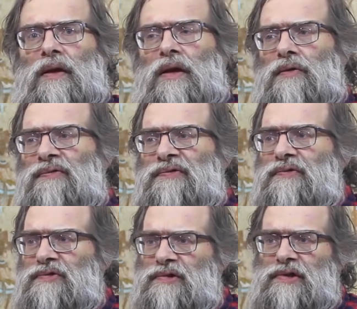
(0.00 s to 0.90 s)
And often
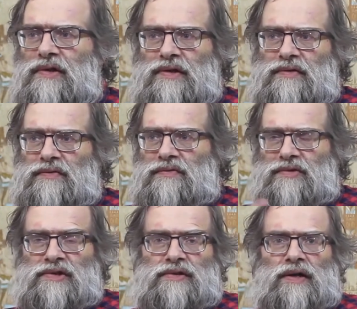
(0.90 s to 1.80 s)
you see they can
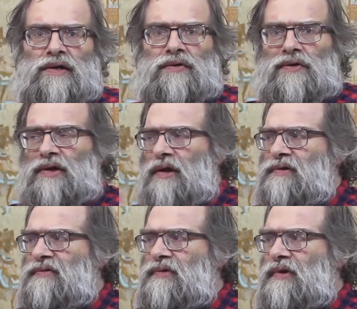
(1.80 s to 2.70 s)
retain all
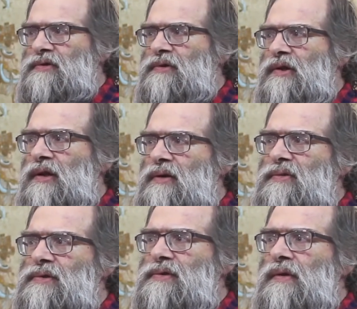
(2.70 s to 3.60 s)
kinds of cultural
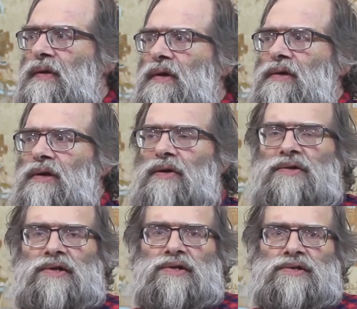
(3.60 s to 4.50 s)
elements.
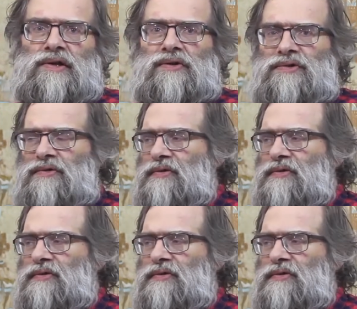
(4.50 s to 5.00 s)
Nowadays they also